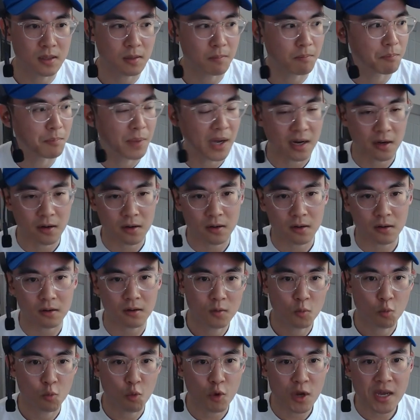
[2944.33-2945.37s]
the better
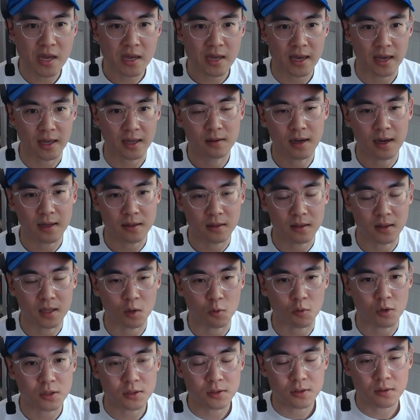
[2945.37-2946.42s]
we get at the
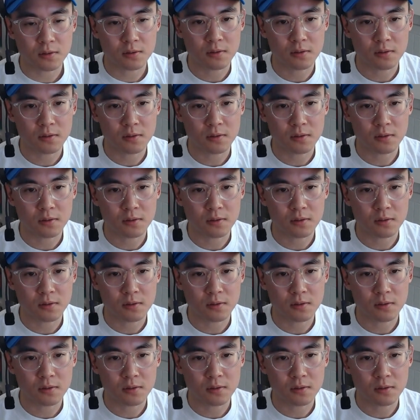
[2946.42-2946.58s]
thing we do.